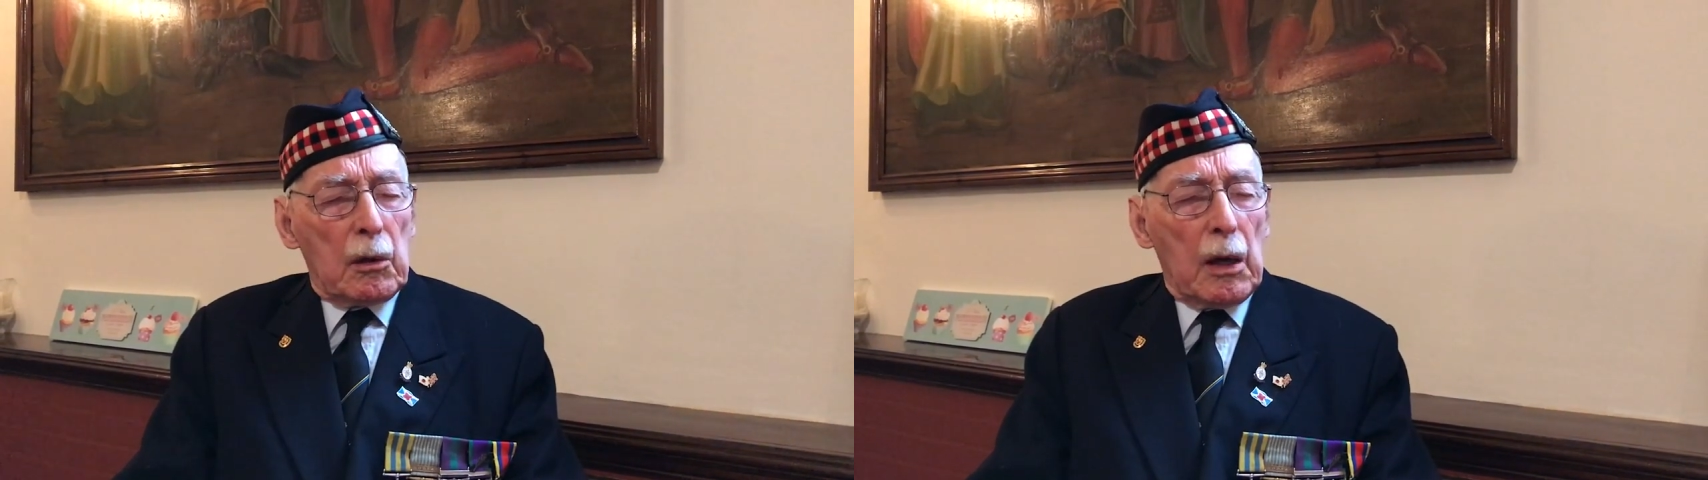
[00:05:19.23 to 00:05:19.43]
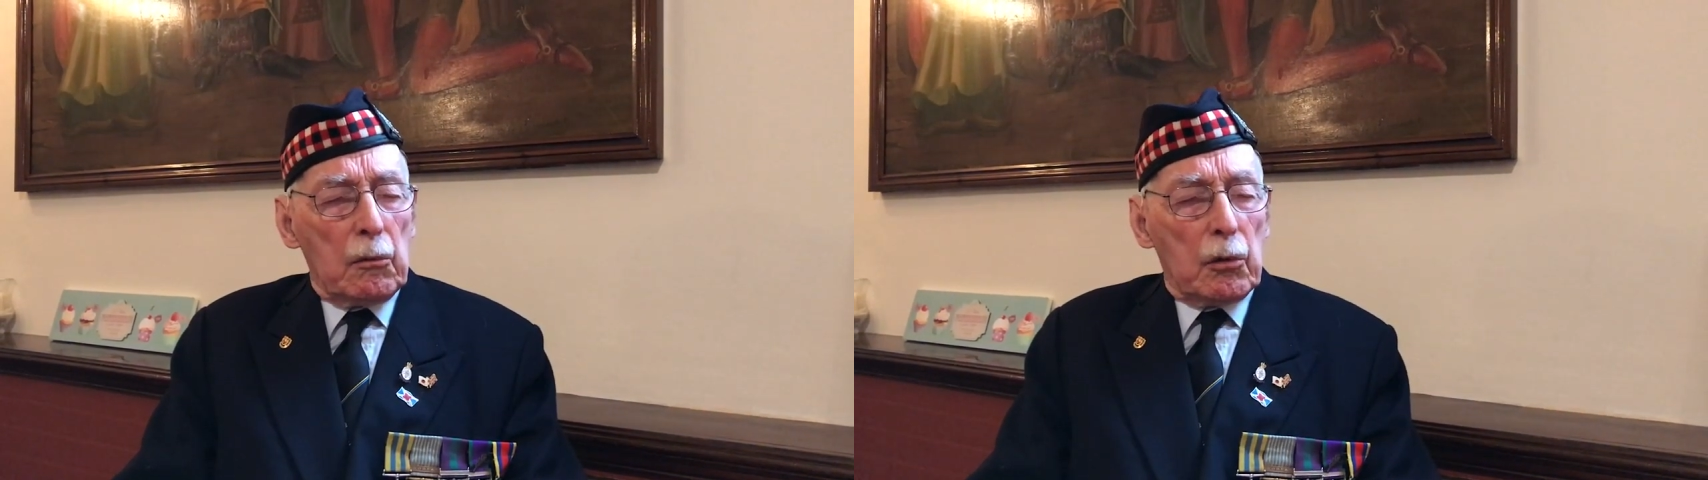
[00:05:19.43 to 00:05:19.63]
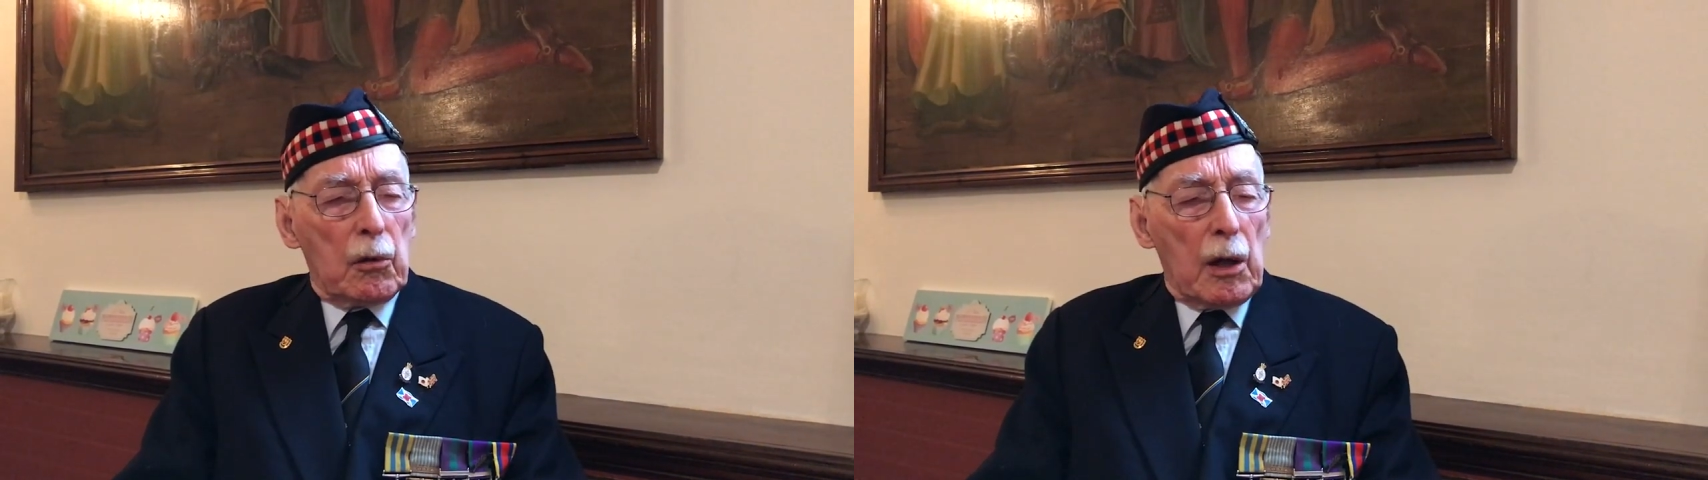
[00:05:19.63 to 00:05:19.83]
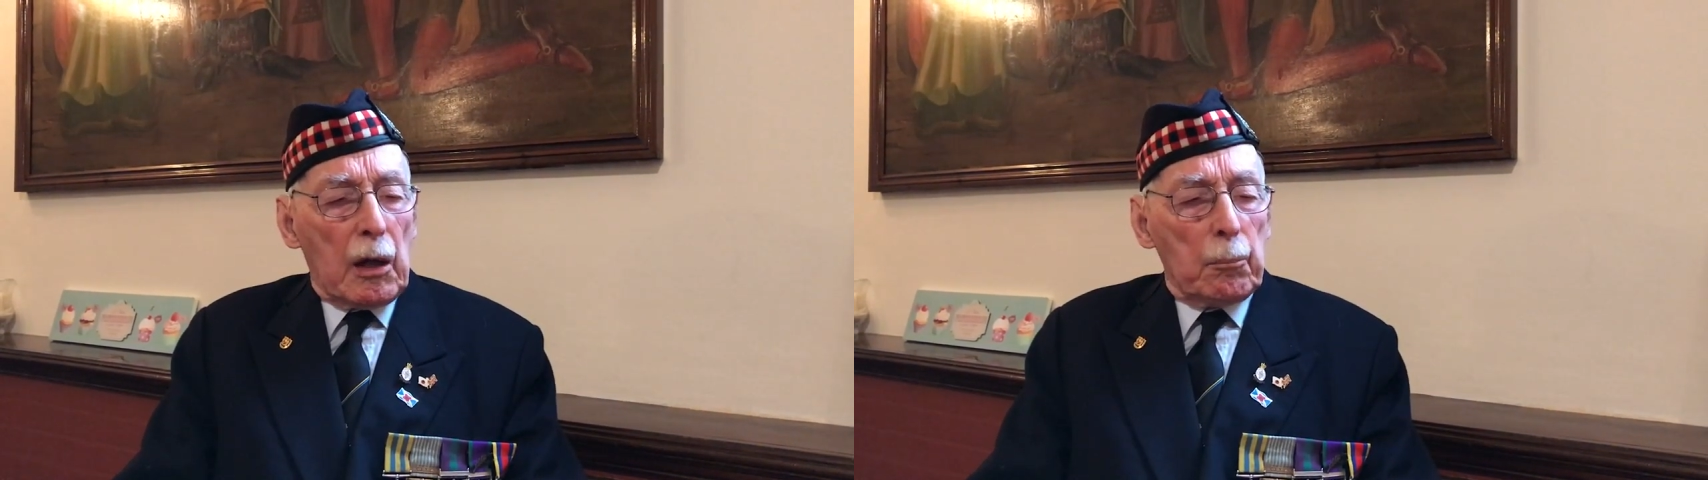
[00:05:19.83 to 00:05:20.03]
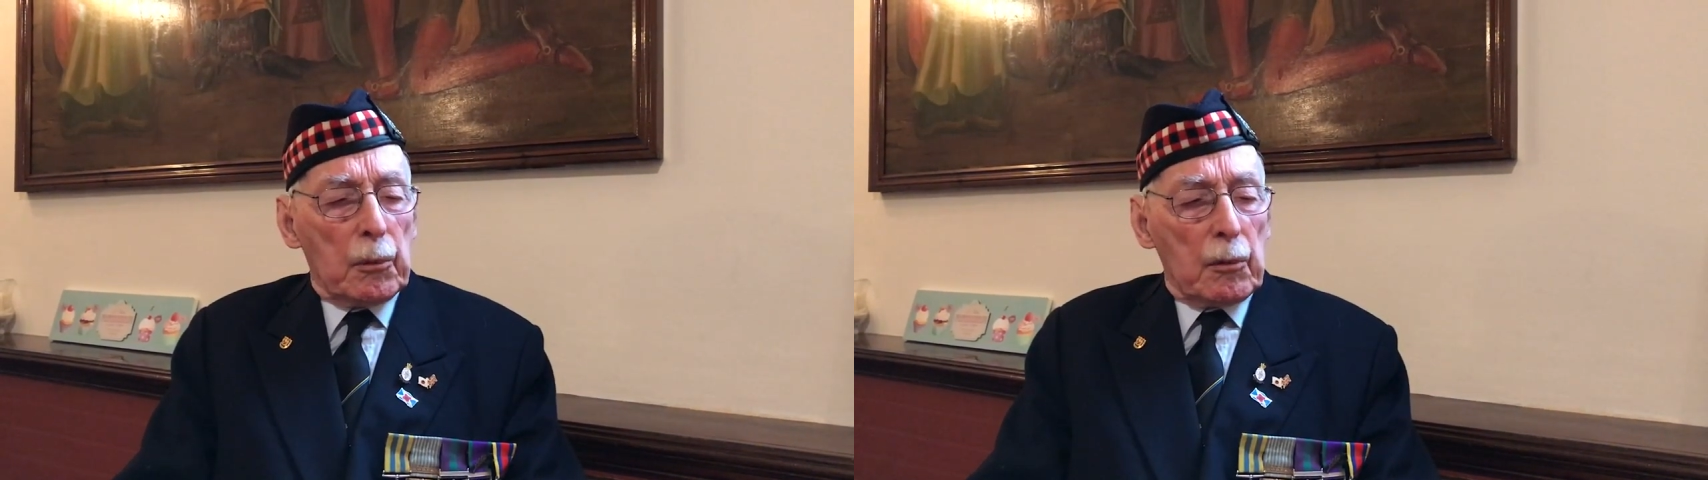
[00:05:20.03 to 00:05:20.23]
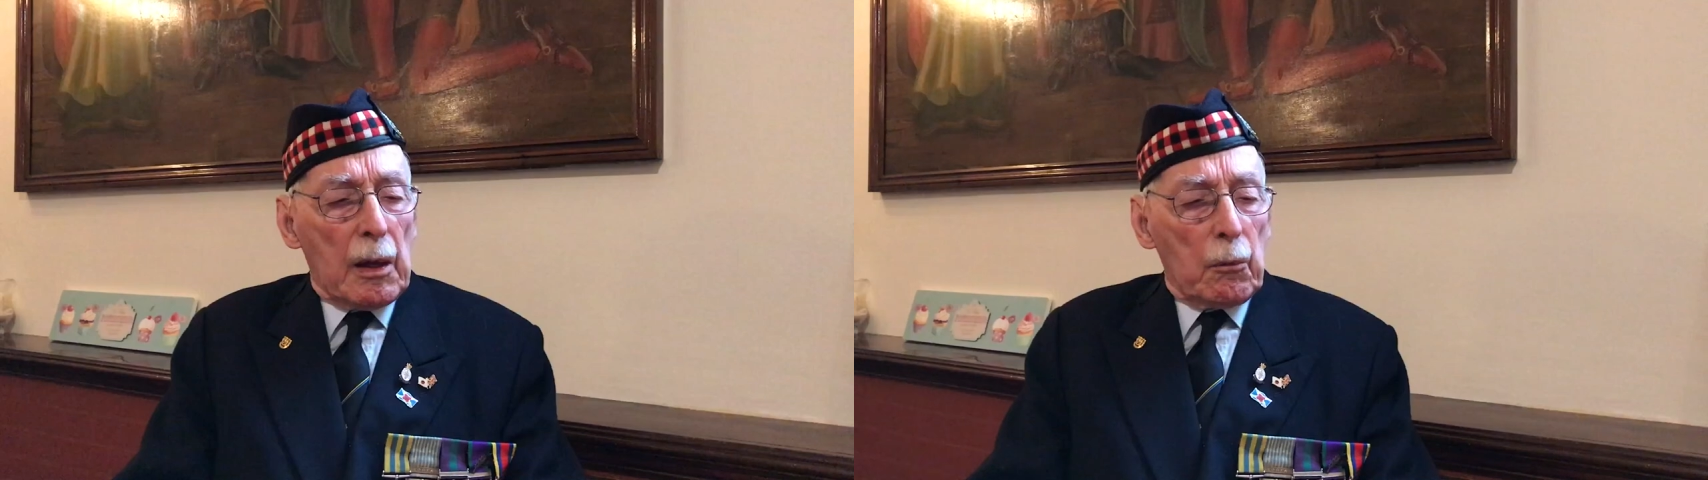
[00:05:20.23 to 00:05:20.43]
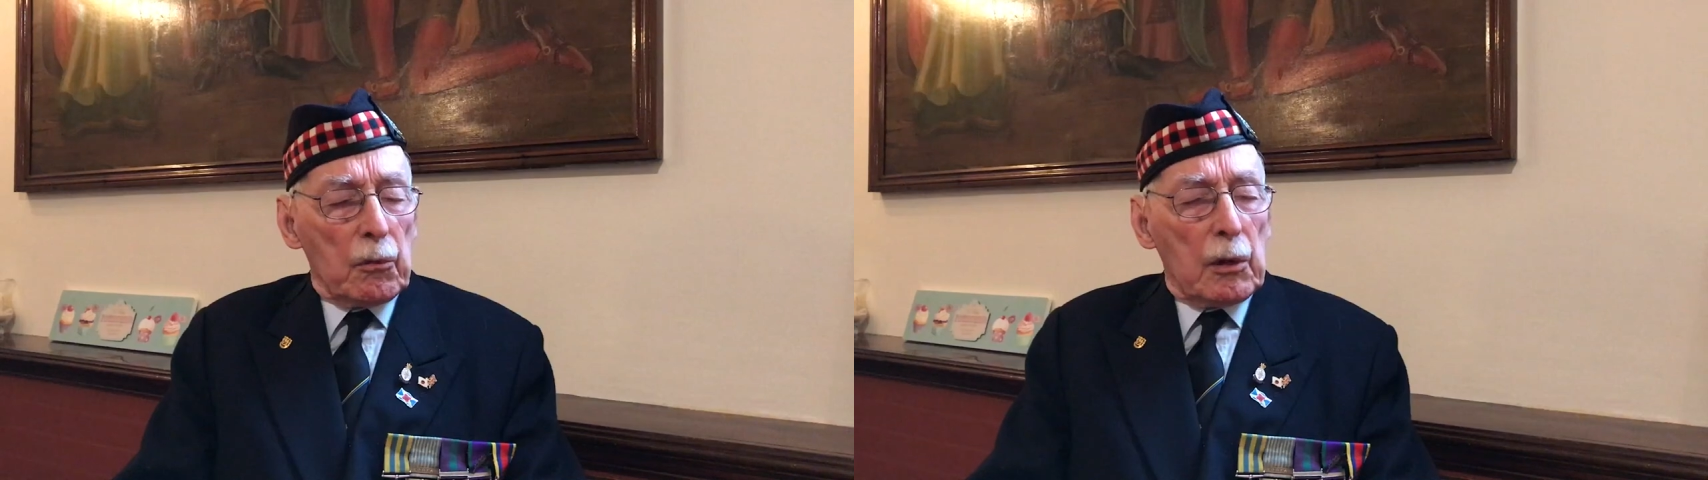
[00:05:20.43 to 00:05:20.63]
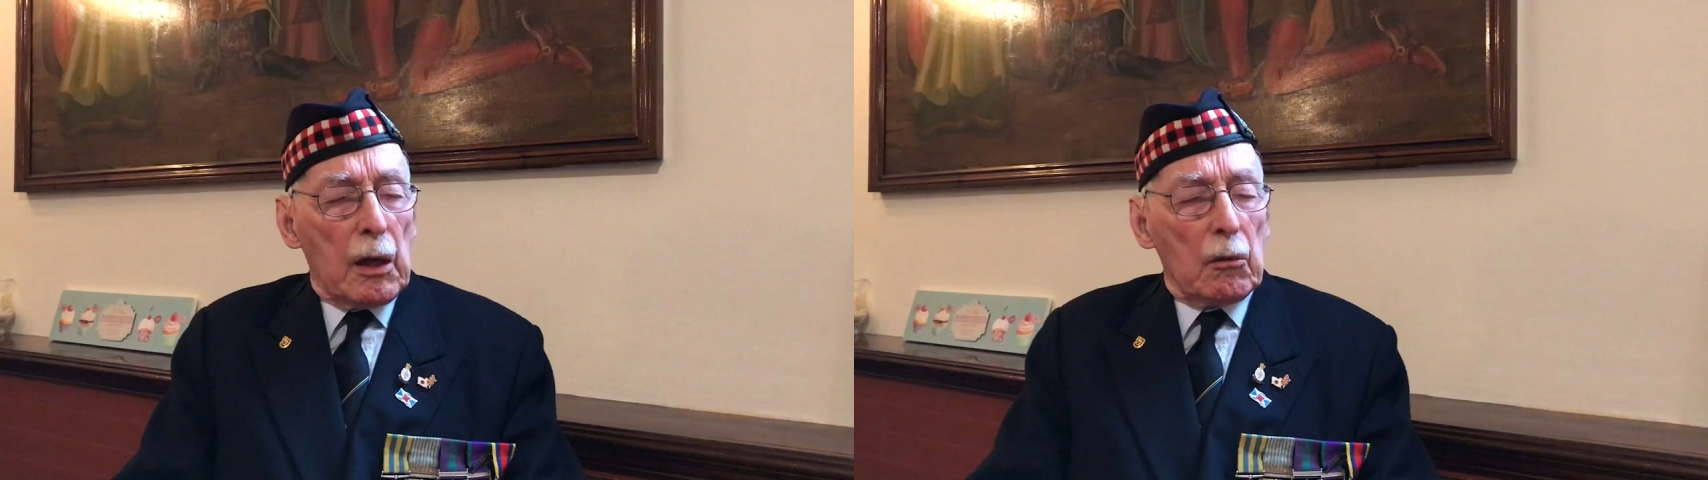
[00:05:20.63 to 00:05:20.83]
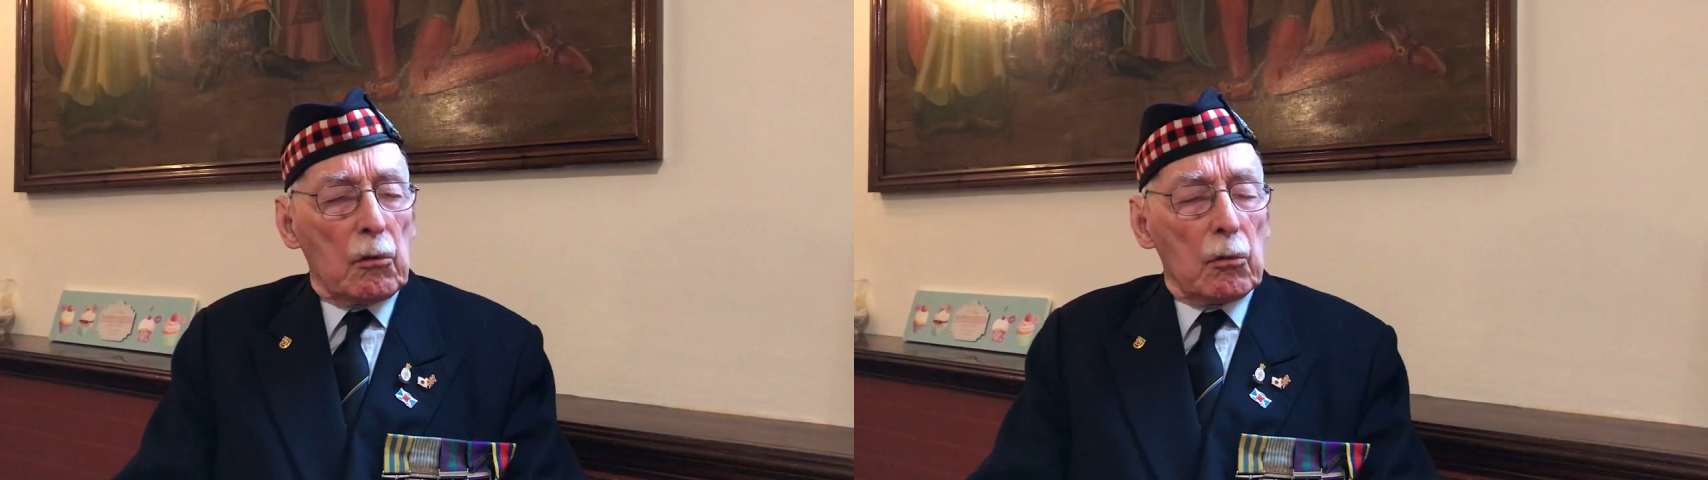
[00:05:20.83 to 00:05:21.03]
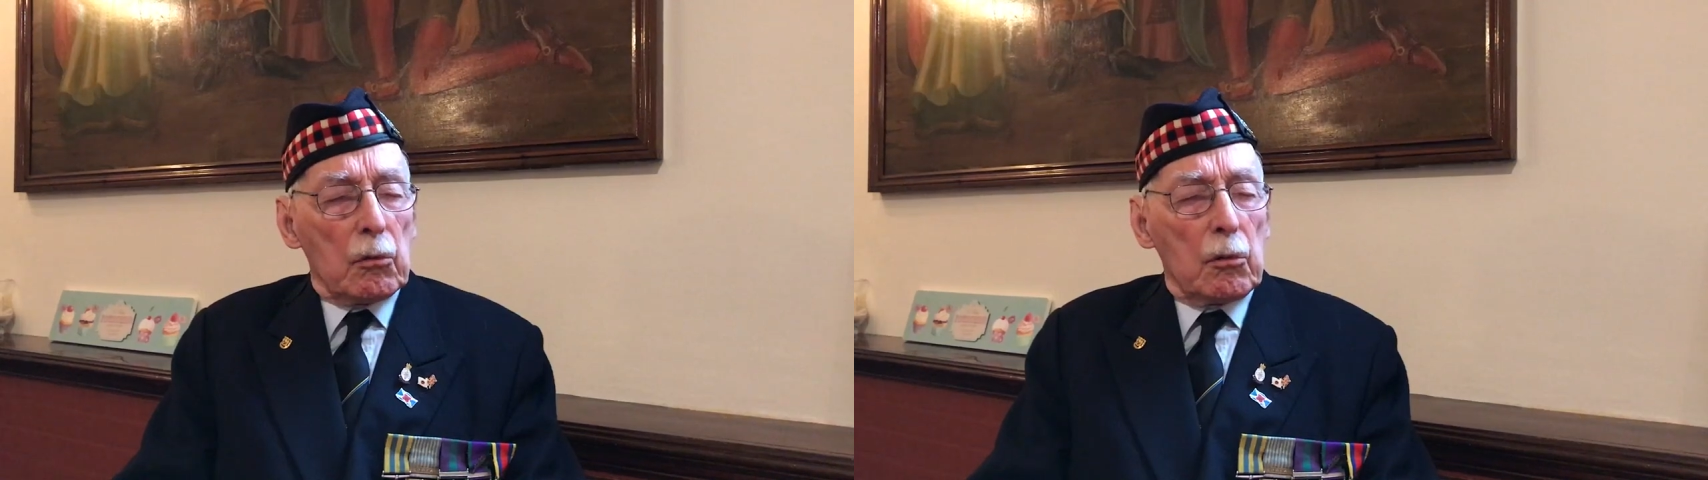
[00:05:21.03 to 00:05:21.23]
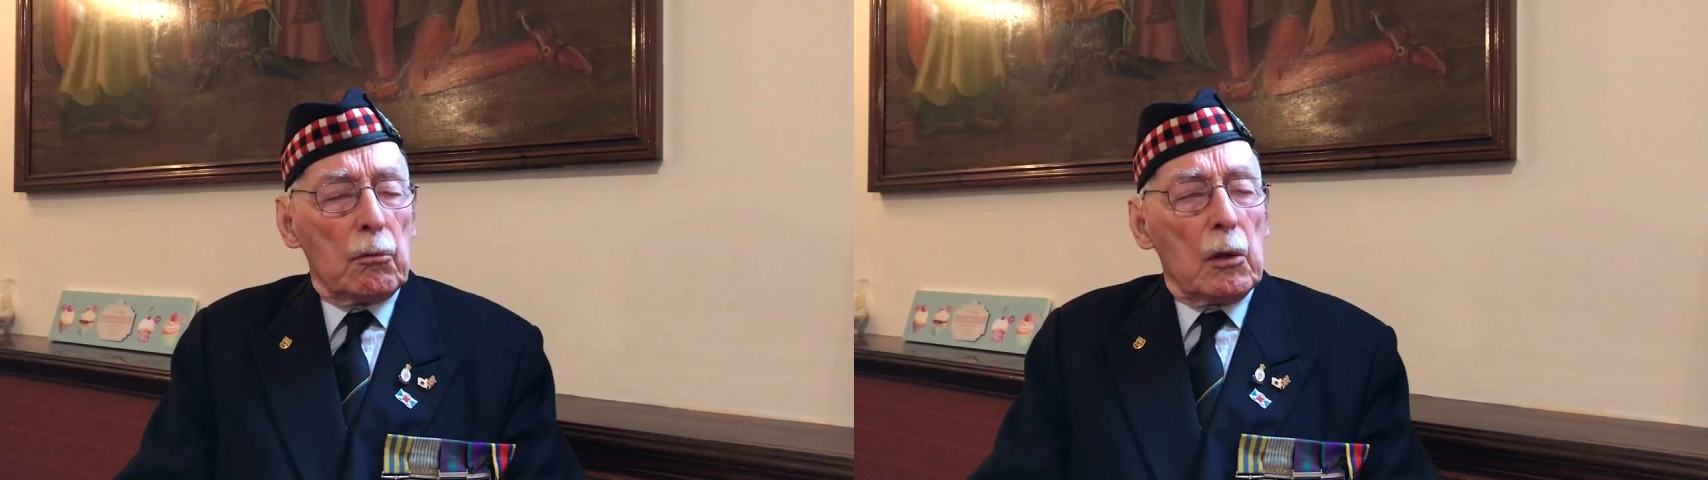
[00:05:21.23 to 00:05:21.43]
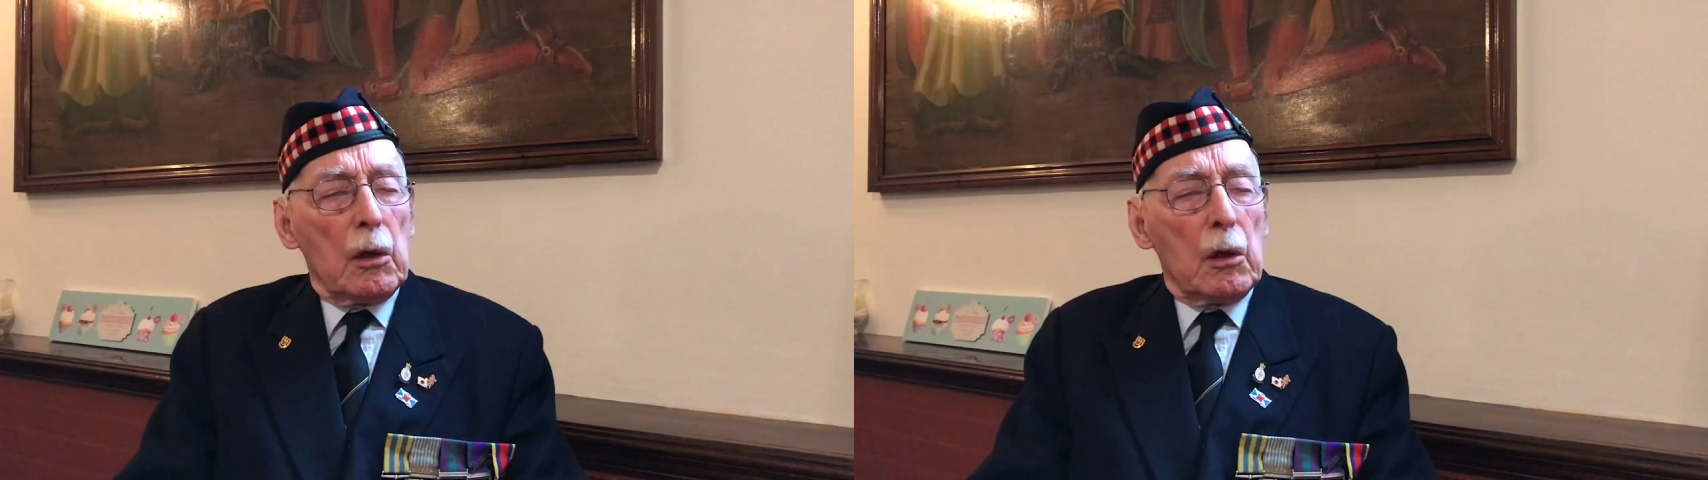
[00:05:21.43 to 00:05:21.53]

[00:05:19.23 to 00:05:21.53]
counter-attack, but that was cancelled,